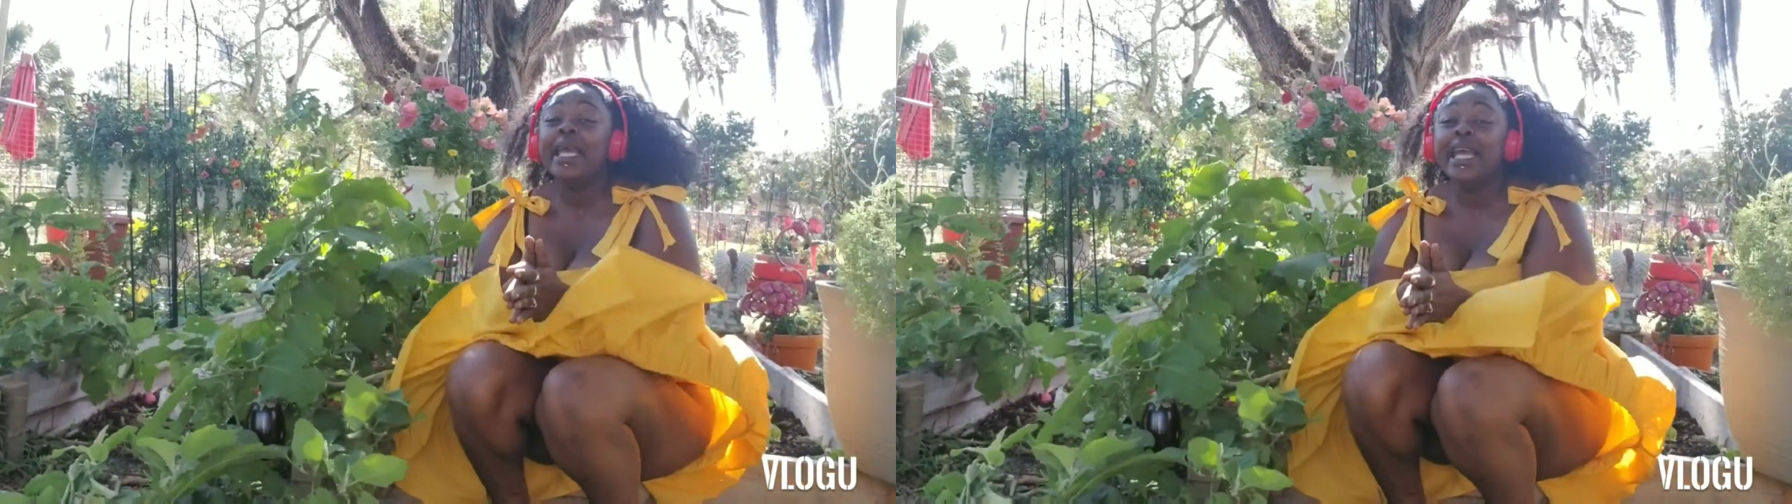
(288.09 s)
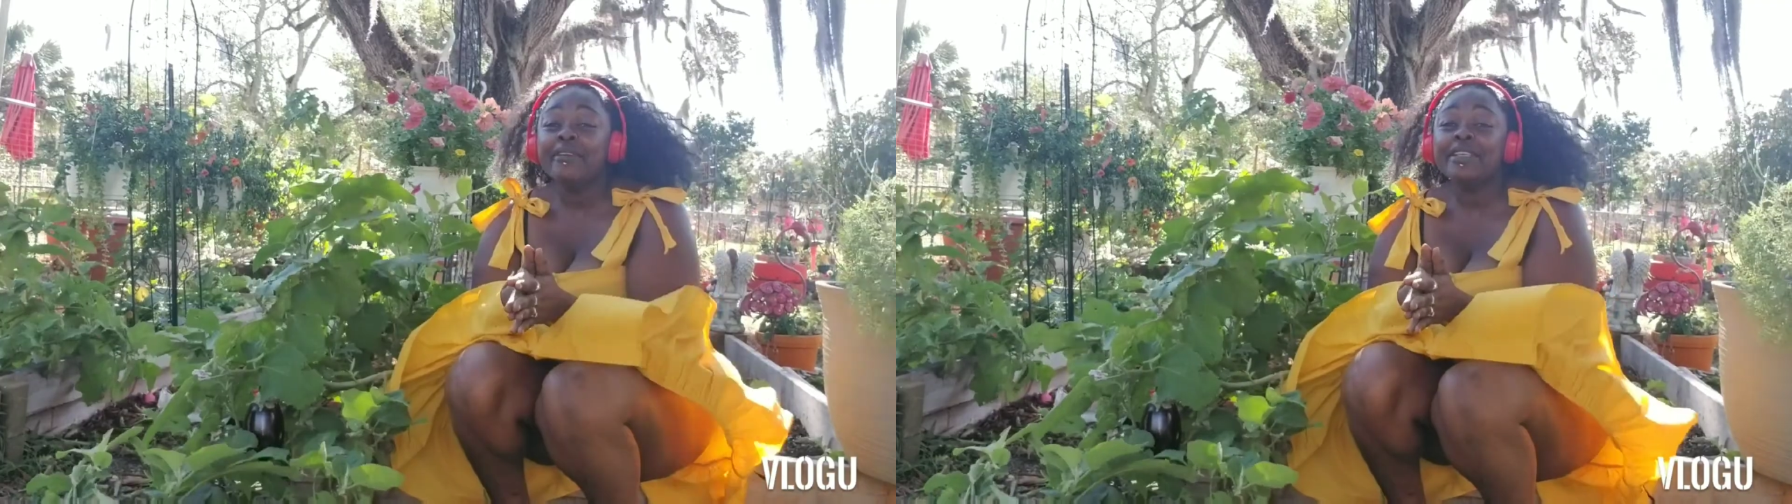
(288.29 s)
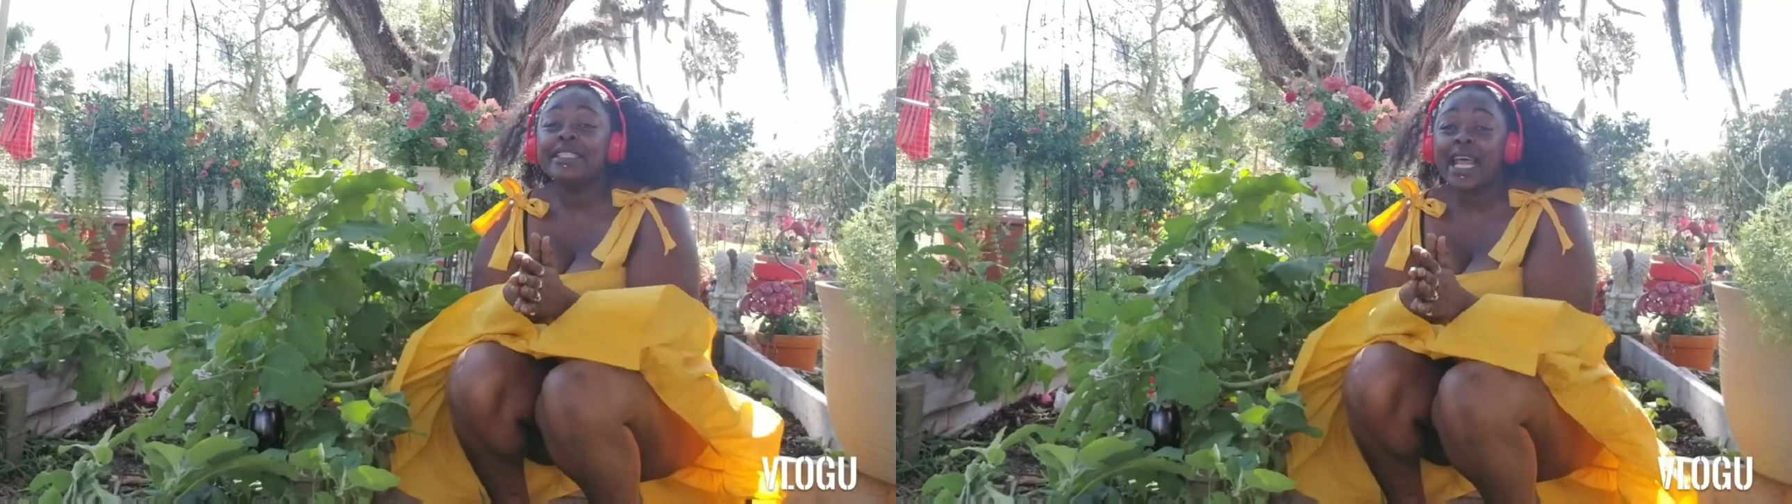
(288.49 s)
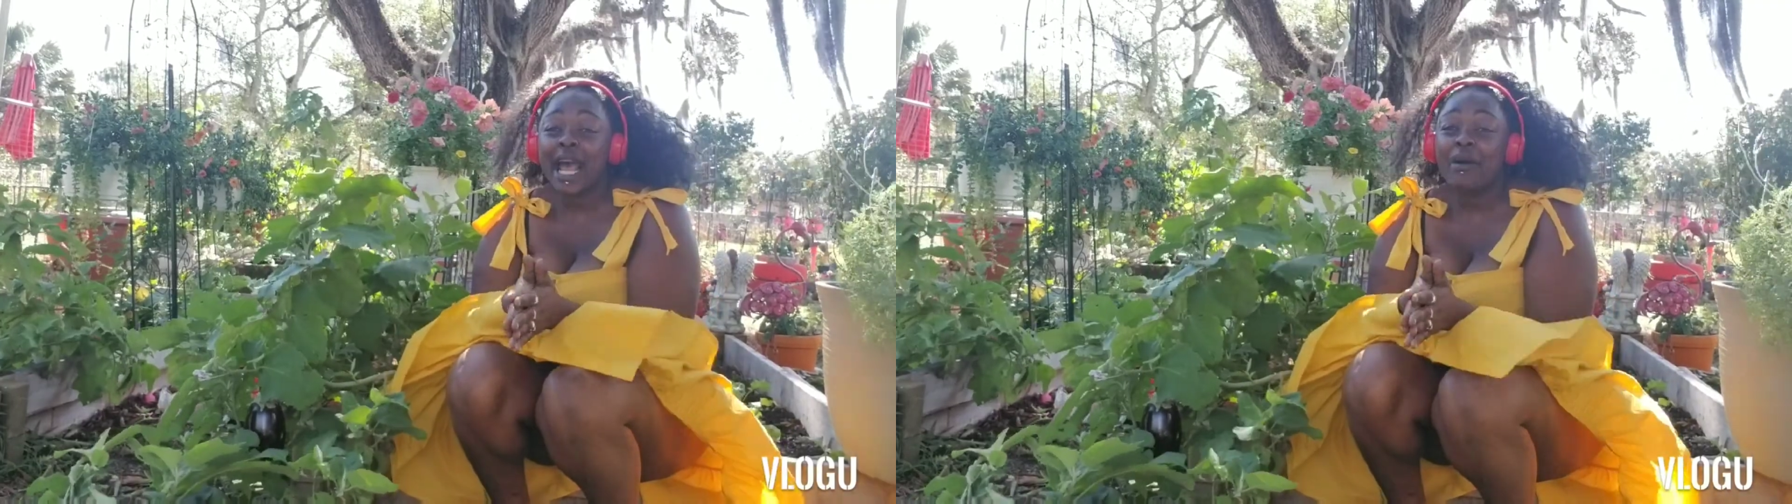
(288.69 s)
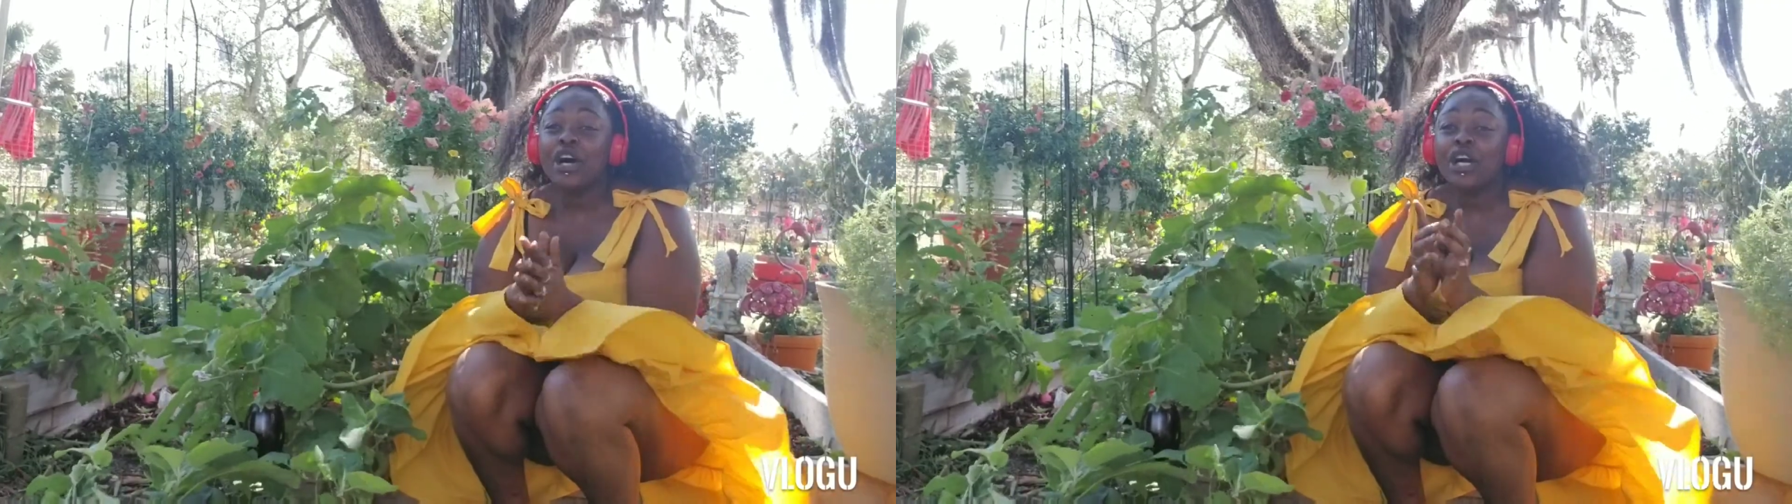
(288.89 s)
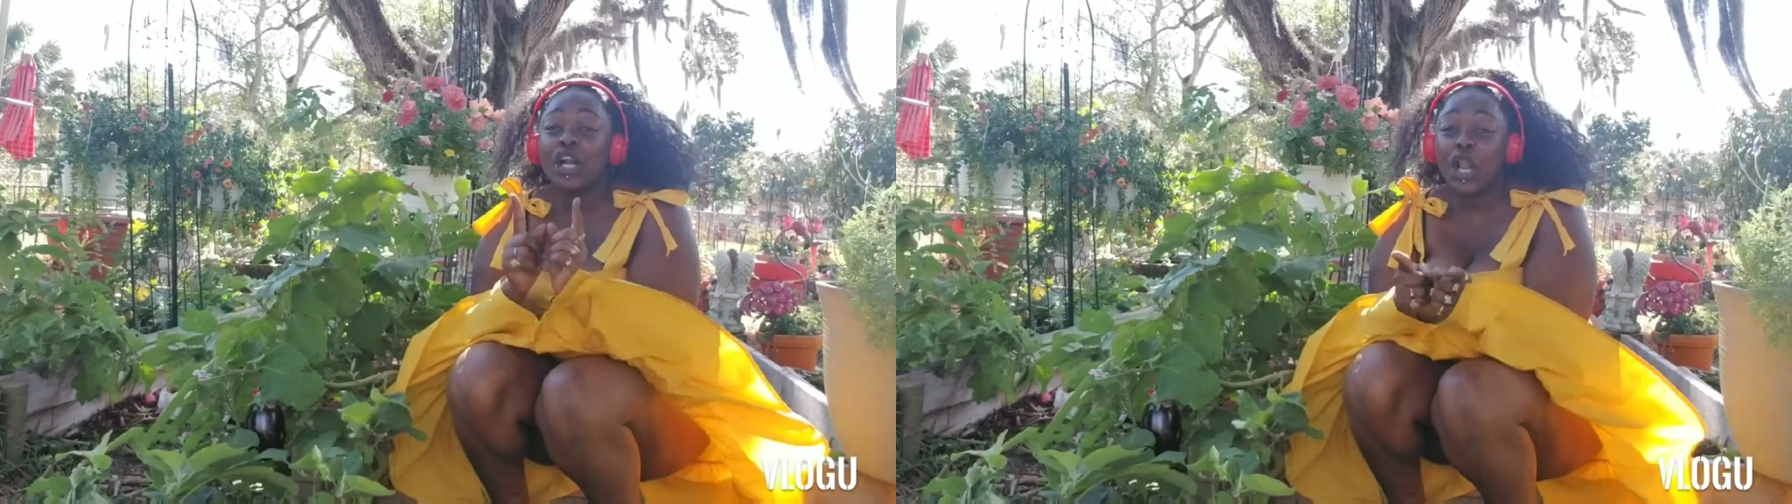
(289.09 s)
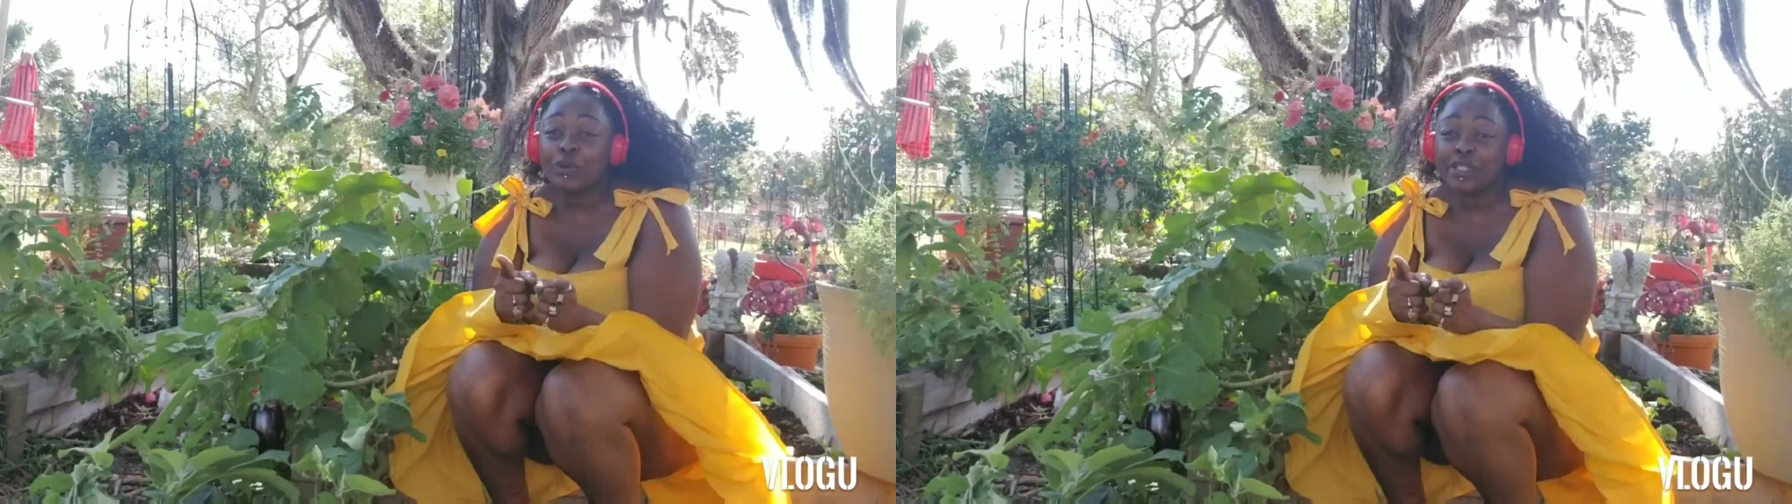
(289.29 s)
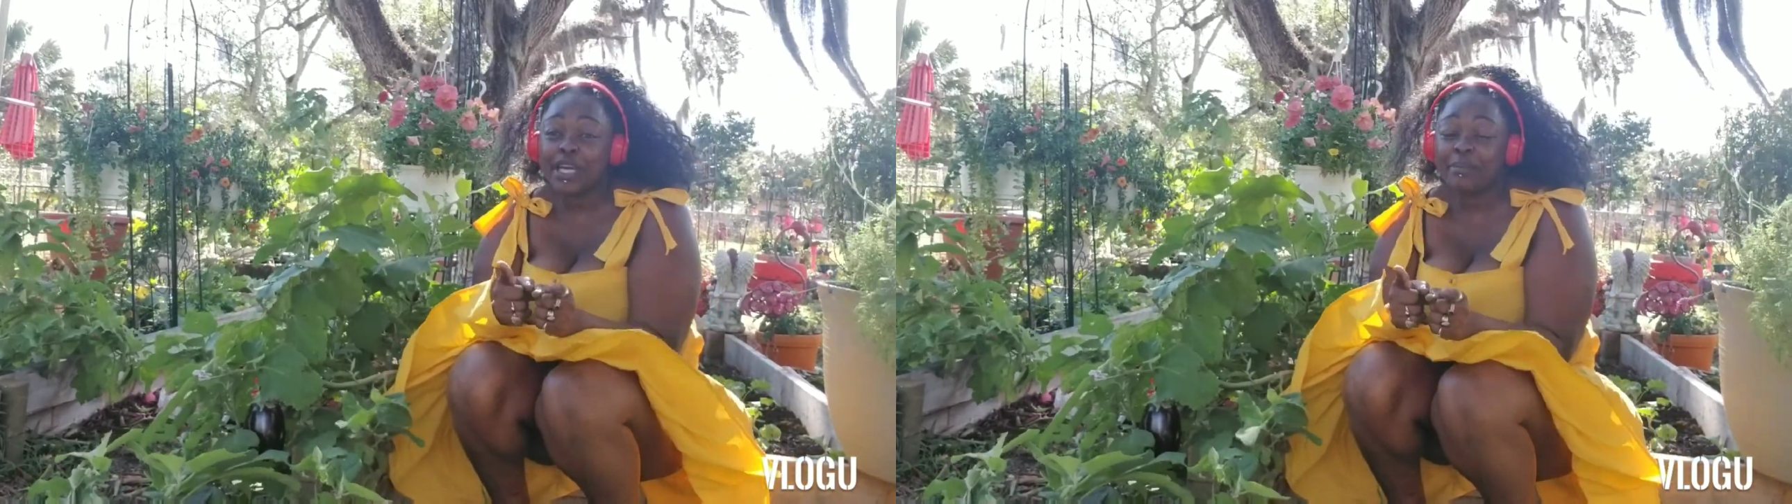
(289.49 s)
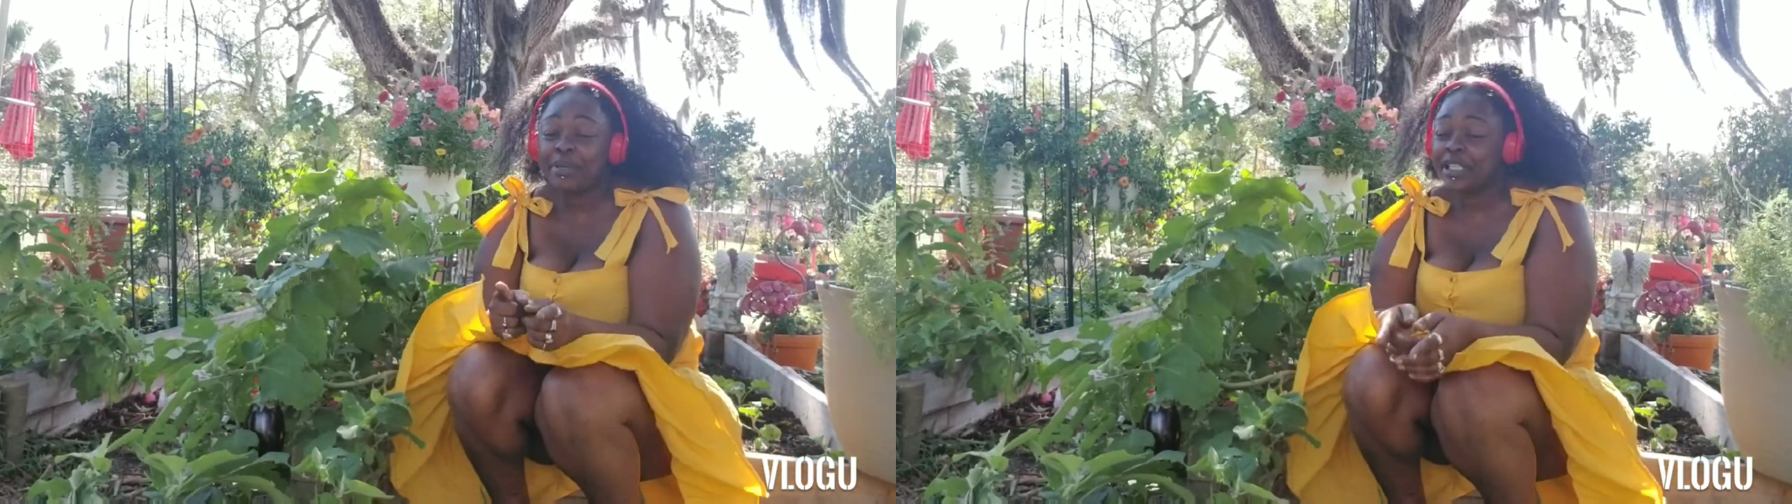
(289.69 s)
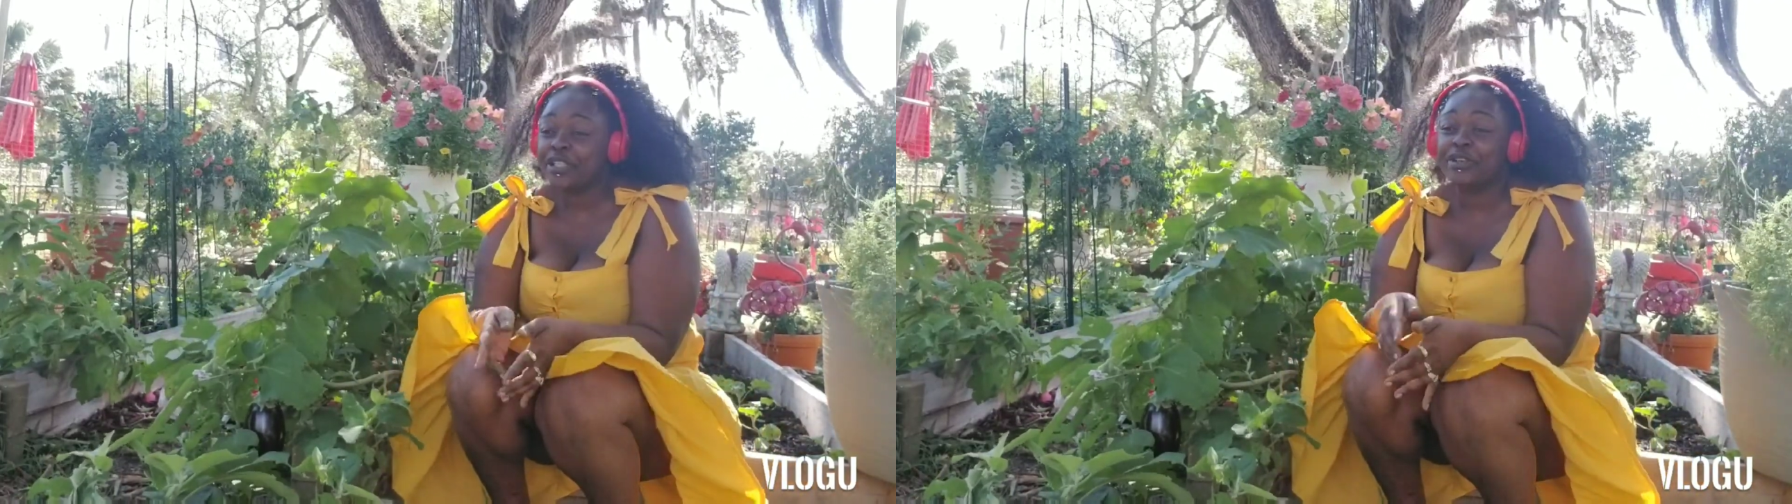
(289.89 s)
Here is now a close-up
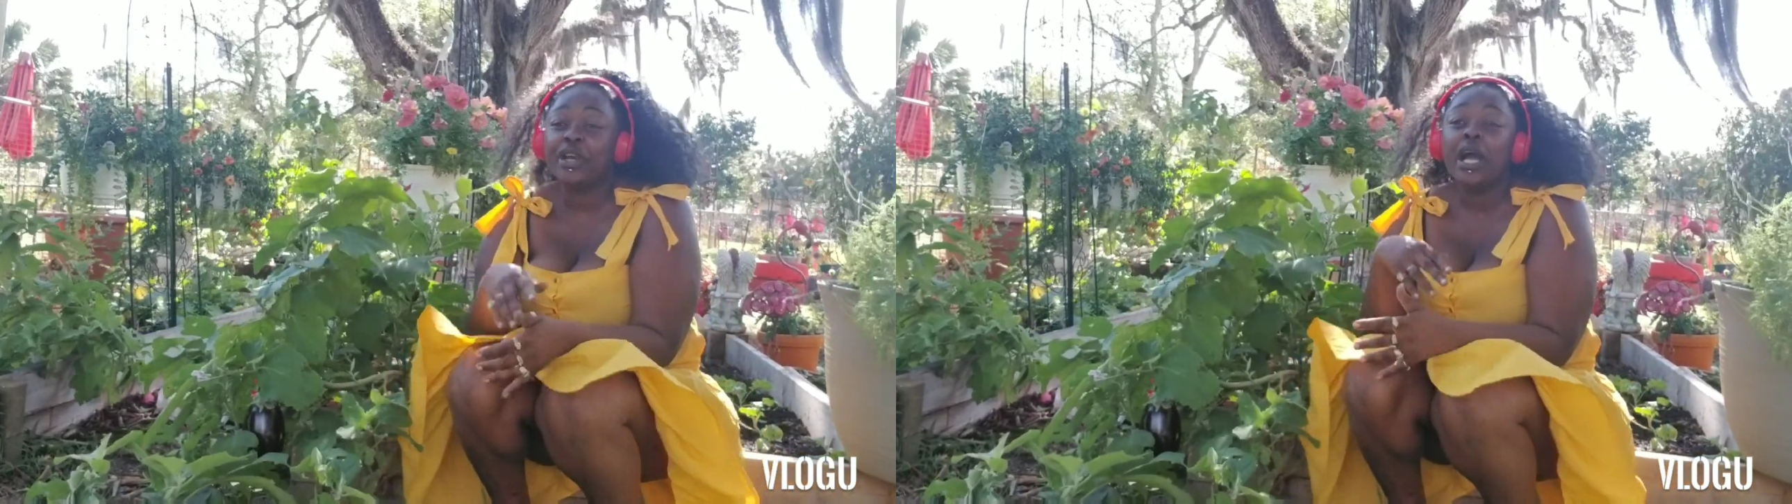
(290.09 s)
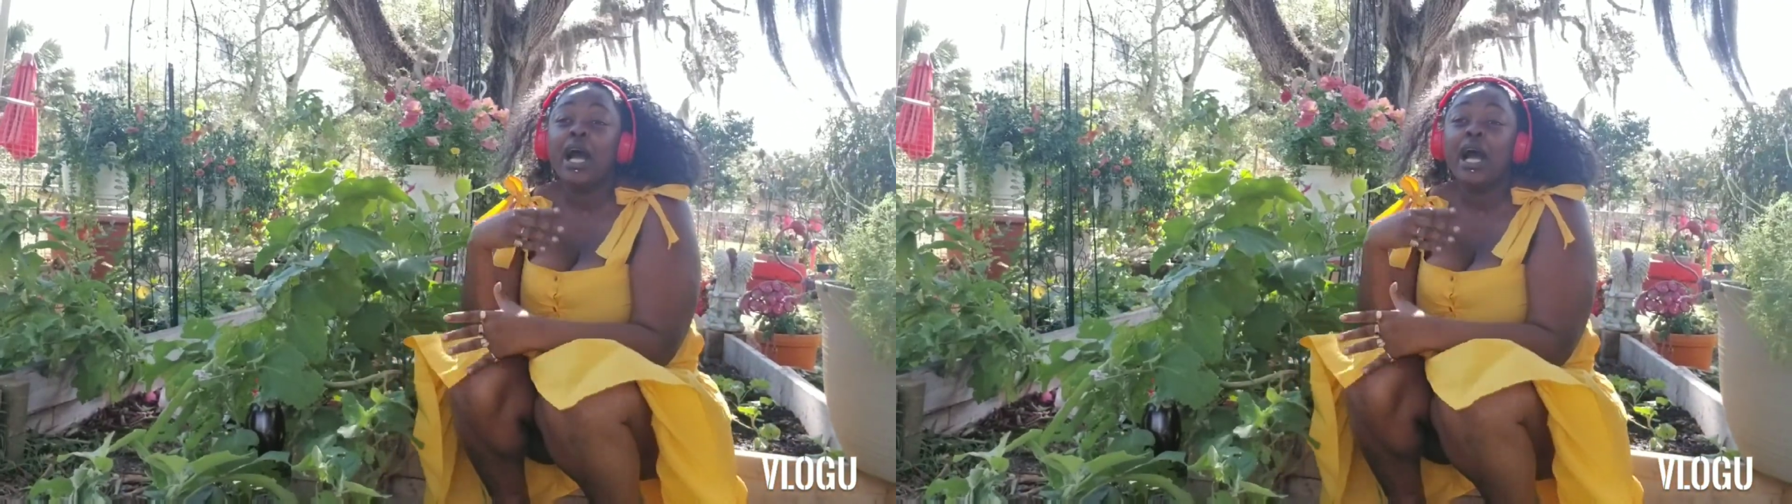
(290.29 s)
picture